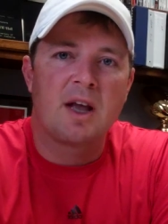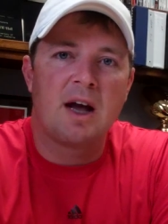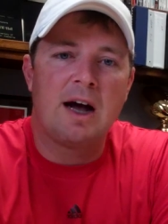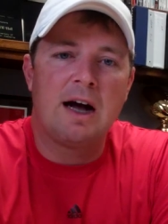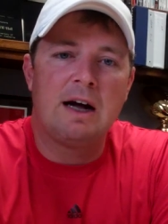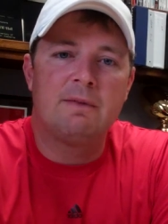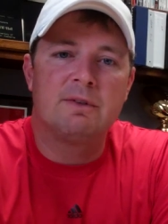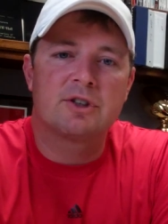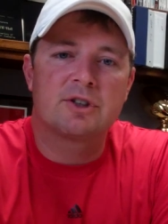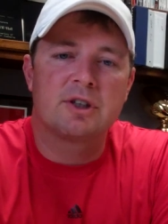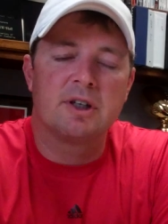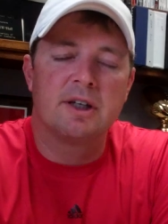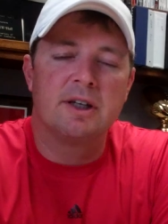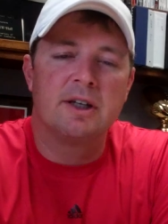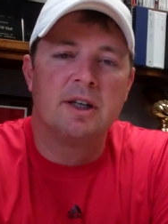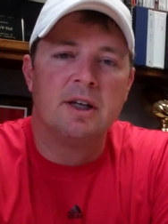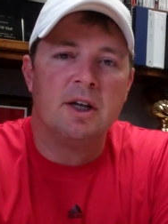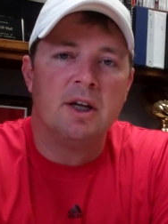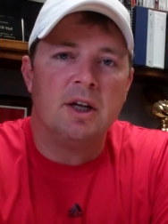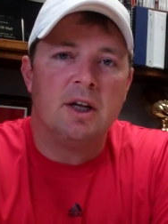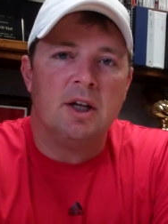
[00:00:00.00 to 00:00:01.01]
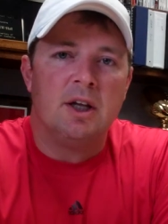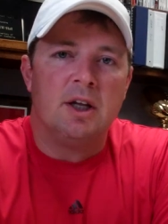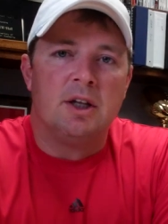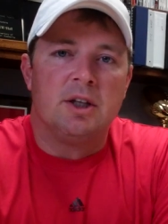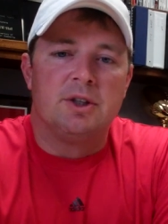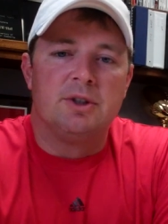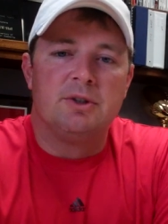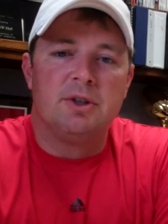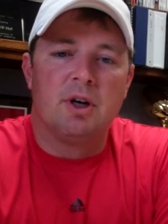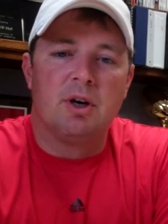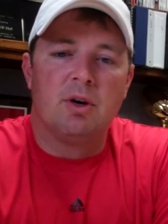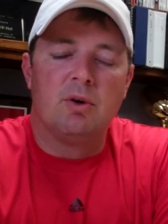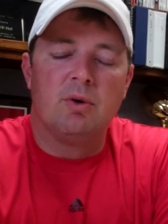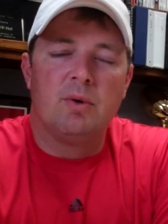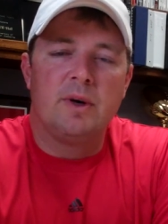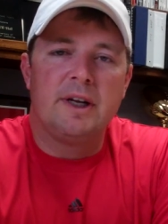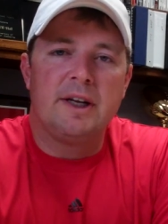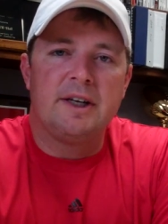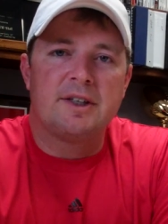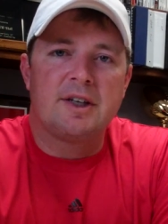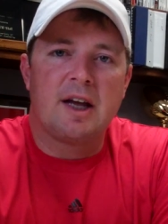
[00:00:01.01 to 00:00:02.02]
Obviously, you
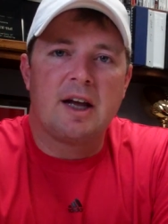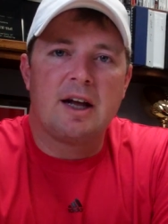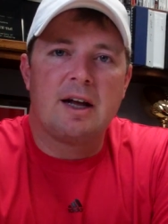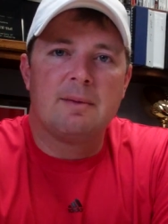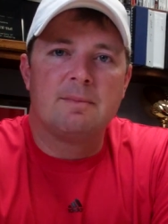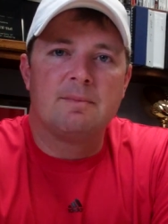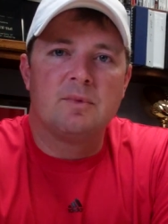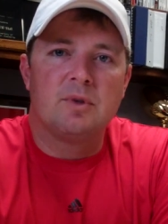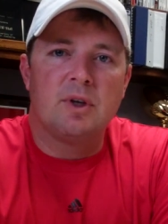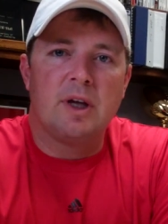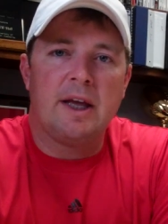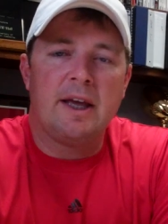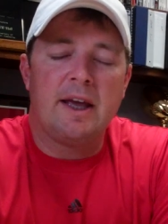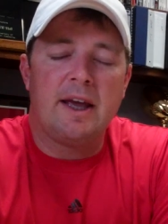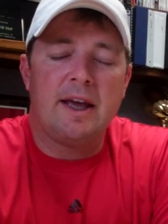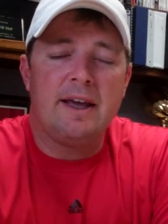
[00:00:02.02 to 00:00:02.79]
know, anytime he,